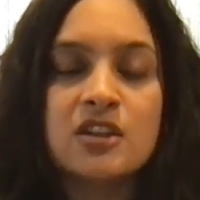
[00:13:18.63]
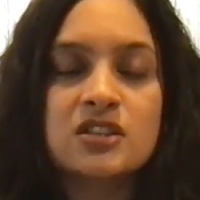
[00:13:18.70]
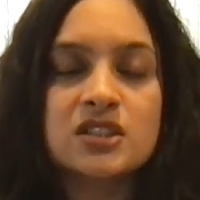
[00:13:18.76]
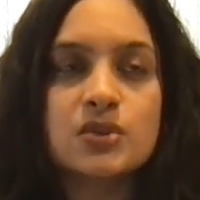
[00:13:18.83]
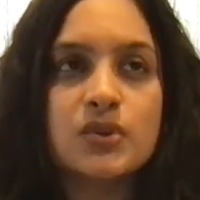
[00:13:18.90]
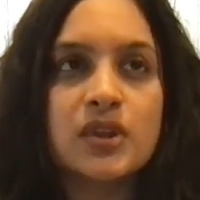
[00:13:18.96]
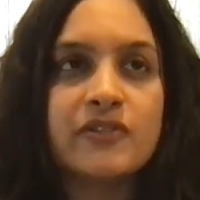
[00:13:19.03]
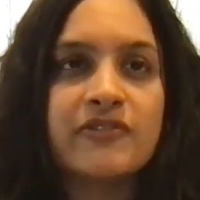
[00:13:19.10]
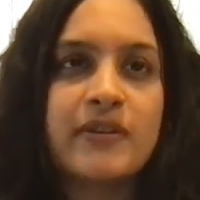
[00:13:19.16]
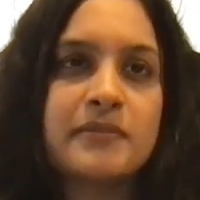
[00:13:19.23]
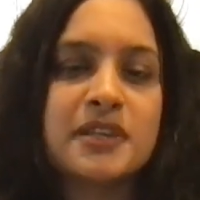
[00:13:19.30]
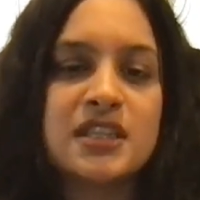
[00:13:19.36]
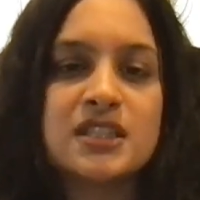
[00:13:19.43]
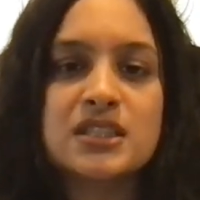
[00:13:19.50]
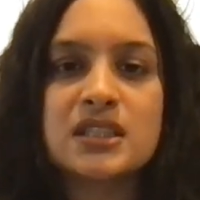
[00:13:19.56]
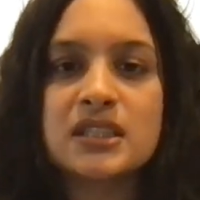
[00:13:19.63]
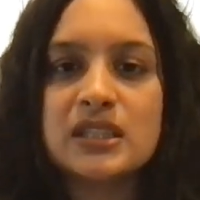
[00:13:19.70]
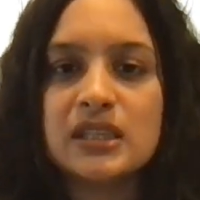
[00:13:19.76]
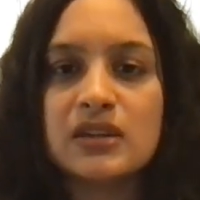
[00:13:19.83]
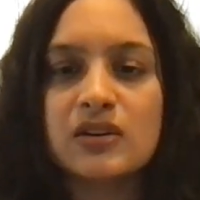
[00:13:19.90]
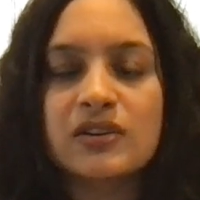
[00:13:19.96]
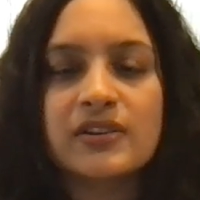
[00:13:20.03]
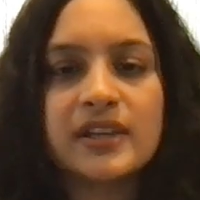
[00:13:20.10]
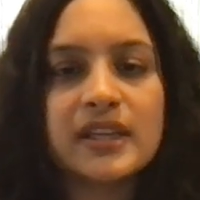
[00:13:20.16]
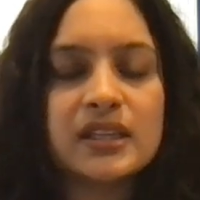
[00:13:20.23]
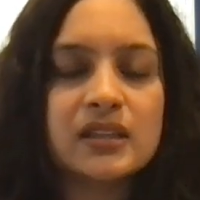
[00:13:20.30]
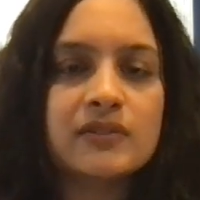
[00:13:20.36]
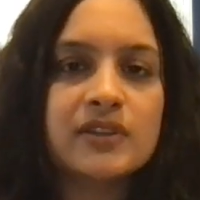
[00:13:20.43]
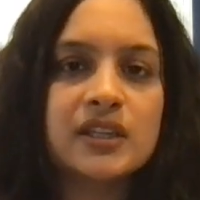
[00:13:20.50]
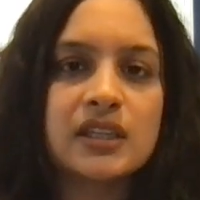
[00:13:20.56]
So your femininity, your
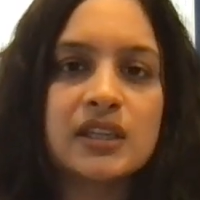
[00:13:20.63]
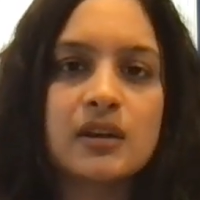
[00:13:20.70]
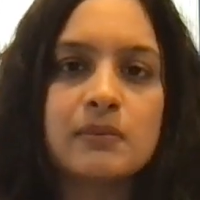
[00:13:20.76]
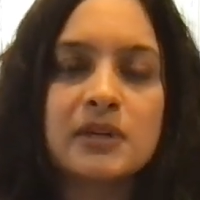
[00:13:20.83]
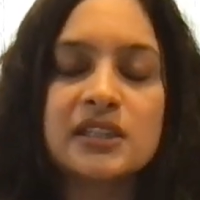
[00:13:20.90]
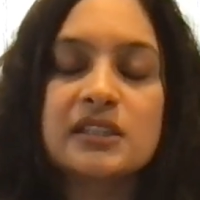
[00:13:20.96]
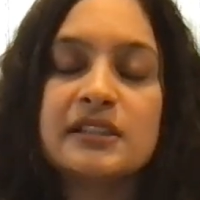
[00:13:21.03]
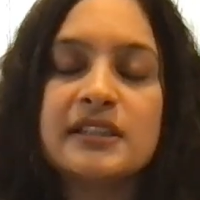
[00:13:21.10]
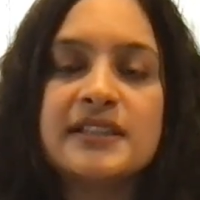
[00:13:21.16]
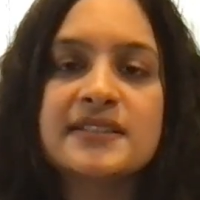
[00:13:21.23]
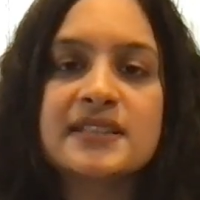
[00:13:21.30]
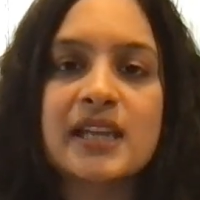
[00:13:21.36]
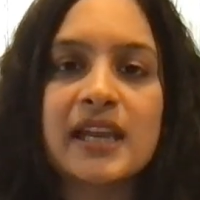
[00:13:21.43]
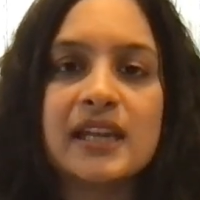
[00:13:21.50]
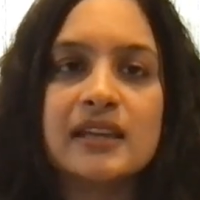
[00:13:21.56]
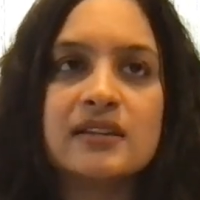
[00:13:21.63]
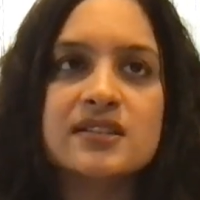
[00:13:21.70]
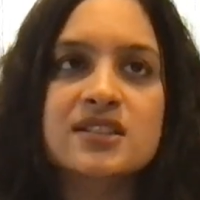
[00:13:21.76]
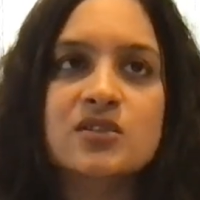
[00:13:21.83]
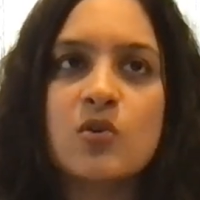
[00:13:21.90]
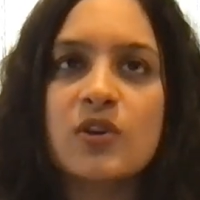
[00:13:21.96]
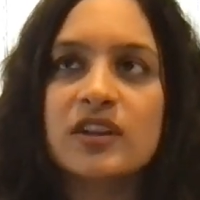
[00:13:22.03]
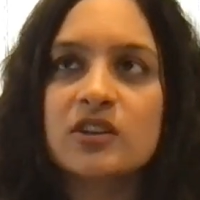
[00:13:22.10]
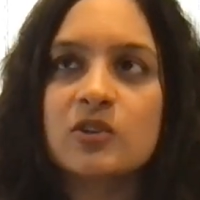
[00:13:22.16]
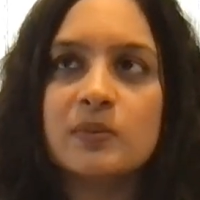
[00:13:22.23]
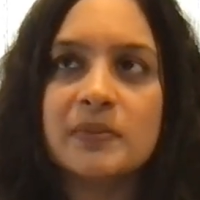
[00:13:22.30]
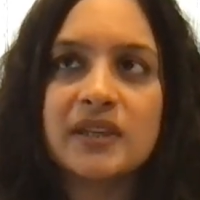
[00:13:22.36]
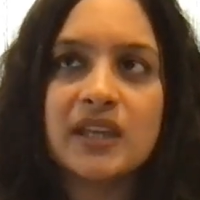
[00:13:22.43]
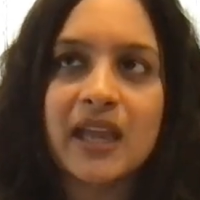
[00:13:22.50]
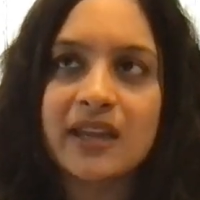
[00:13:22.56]
creativity, your motherly side is going to
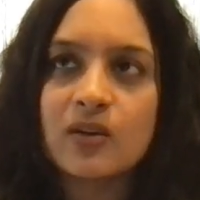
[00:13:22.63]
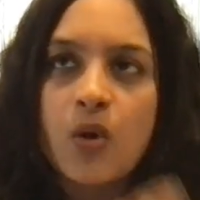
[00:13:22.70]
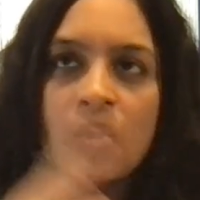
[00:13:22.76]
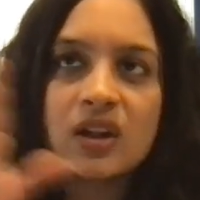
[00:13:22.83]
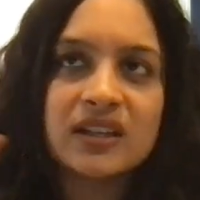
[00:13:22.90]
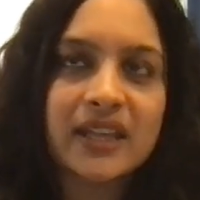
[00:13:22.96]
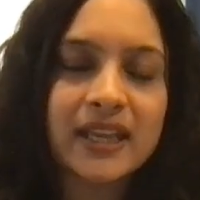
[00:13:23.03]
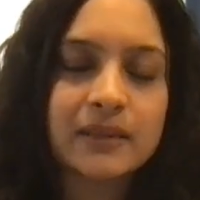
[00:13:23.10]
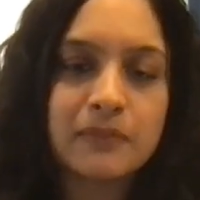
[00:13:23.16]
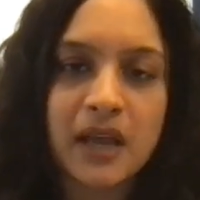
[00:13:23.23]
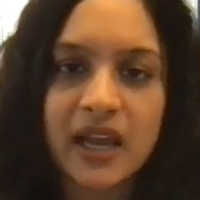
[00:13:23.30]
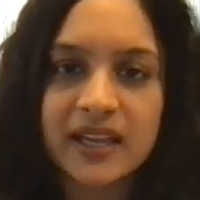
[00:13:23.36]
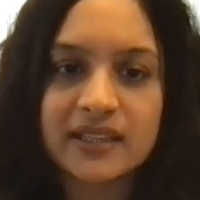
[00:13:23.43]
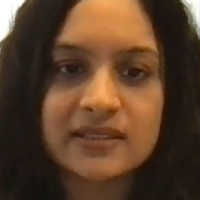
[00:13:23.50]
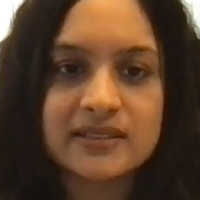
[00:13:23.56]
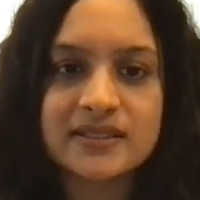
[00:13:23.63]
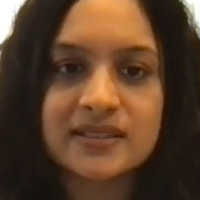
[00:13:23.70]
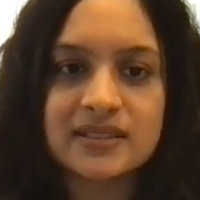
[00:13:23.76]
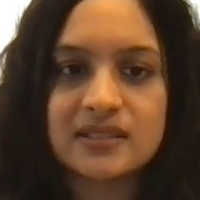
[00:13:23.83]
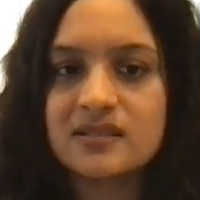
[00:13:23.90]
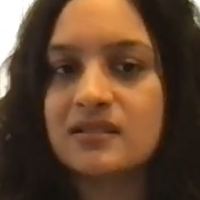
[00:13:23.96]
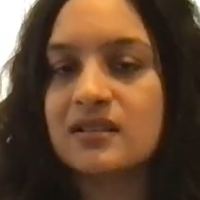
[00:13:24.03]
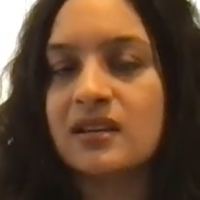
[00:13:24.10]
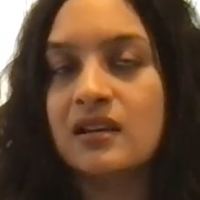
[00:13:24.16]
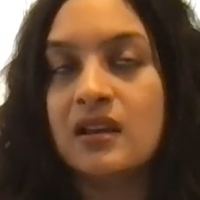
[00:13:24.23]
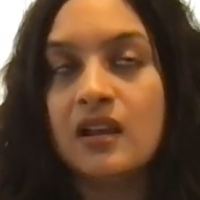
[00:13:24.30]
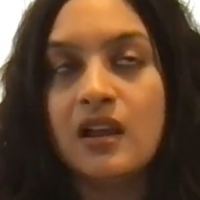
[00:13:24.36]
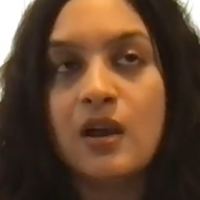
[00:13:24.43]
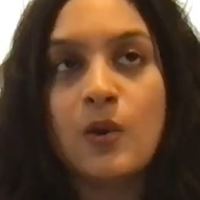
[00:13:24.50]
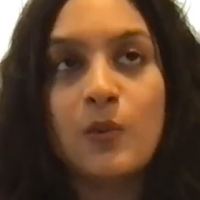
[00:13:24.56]
be an all-time high this year,
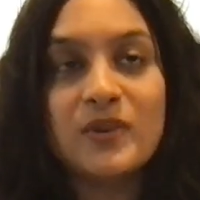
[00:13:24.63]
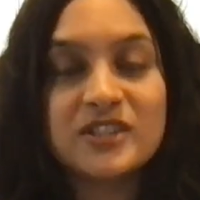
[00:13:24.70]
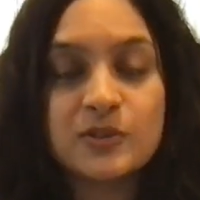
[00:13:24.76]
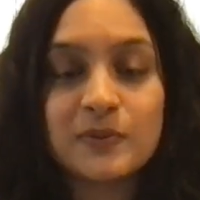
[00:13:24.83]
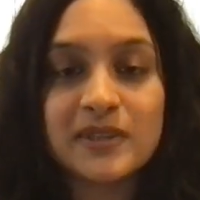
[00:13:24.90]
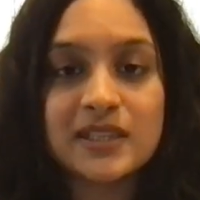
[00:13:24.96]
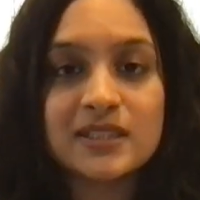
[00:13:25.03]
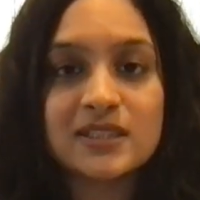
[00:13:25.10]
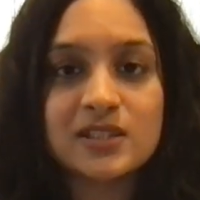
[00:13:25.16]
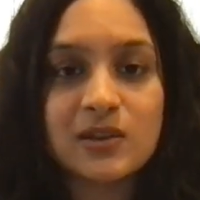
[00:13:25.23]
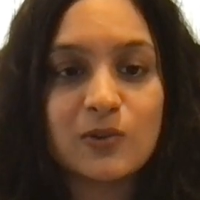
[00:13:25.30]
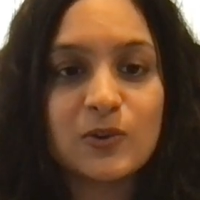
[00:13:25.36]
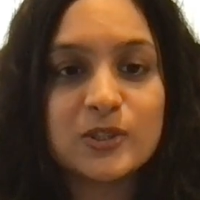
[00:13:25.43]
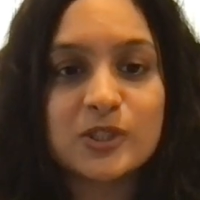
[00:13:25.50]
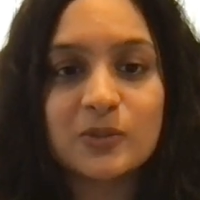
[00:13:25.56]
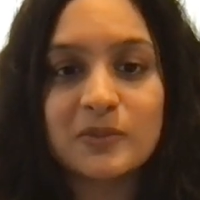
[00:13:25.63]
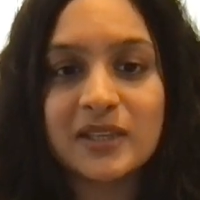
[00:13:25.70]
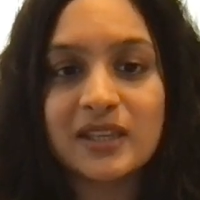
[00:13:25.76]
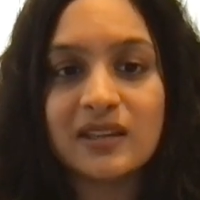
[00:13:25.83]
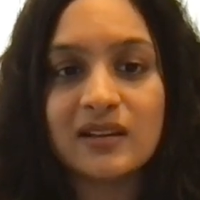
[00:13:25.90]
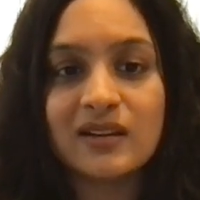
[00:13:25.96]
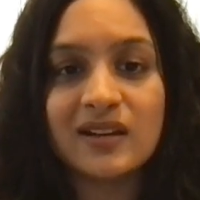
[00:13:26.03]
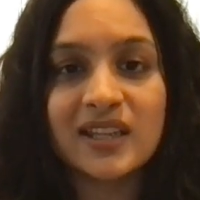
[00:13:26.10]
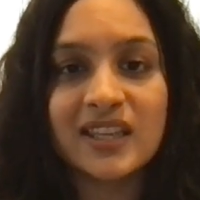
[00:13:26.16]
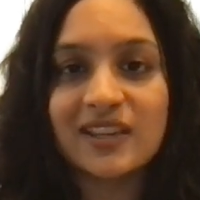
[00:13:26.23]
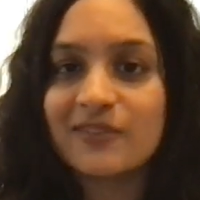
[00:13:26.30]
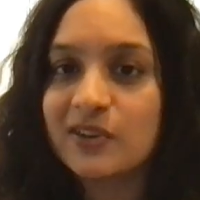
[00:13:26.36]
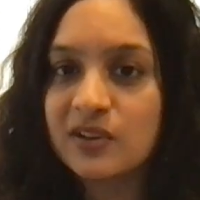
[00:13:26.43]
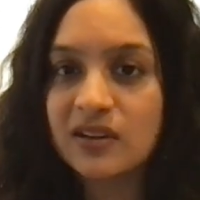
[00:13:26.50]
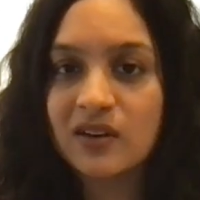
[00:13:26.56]
which means you're going to be a
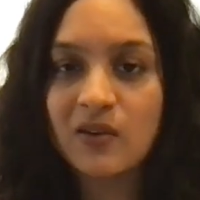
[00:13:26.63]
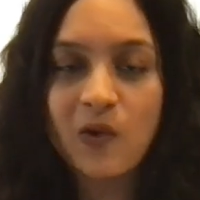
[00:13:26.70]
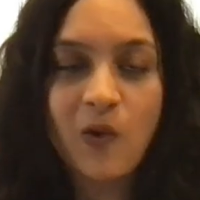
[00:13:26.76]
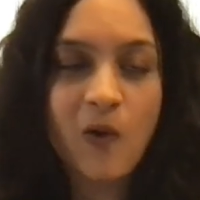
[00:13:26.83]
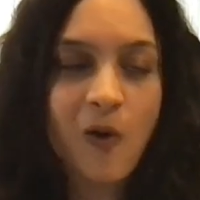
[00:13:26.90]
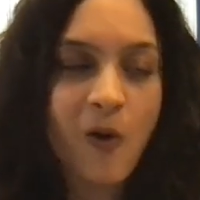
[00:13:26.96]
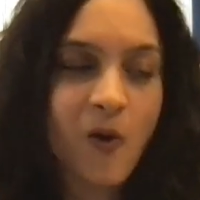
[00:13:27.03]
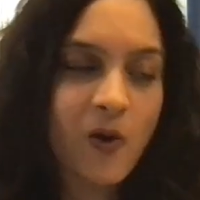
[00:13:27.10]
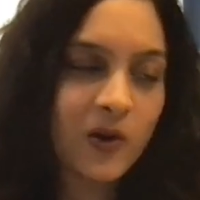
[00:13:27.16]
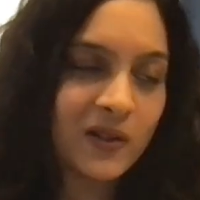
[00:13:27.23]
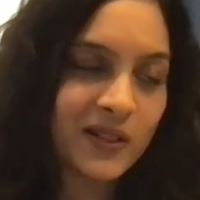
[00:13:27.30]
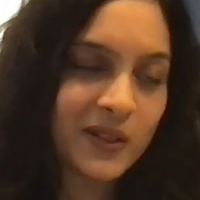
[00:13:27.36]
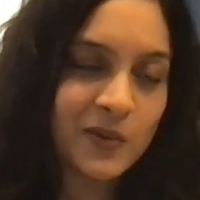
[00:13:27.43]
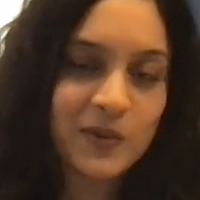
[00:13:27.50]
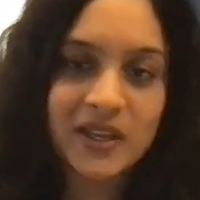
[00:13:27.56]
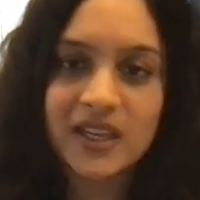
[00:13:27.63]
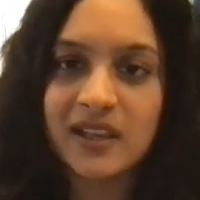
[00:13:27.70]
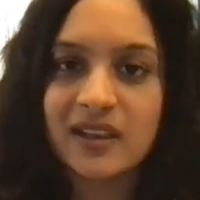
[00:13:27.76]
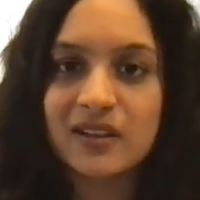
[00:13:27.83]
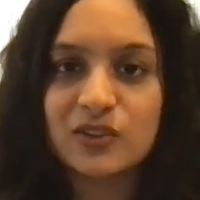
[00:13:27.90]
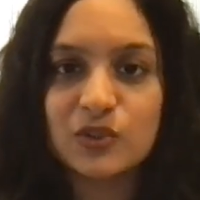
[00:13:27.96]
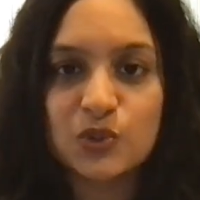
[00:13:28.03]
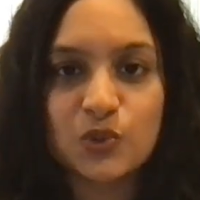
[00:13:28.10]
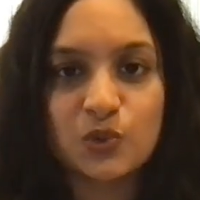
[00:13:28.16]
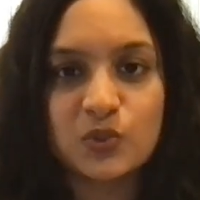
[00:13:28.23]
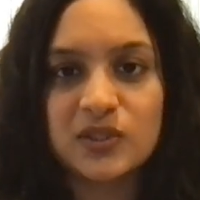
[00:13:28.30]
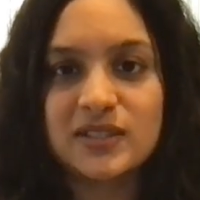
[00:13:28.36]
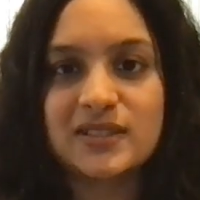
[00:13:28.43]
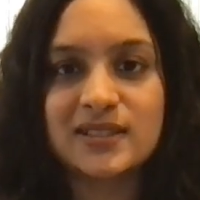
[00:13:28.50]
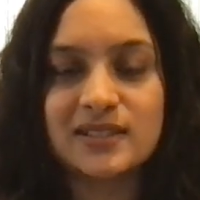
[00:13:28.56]
giver all the way
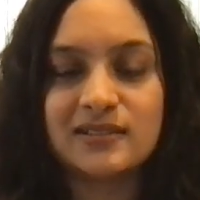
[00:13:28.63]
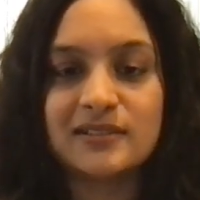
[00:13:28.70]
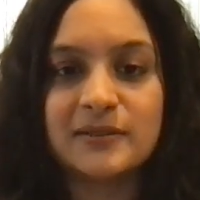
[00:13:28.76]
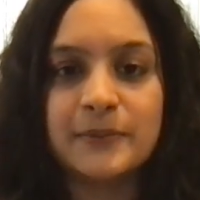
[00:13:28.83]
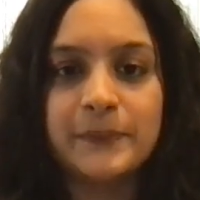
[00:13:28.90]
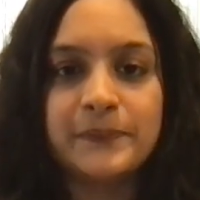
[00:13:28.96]
through this year.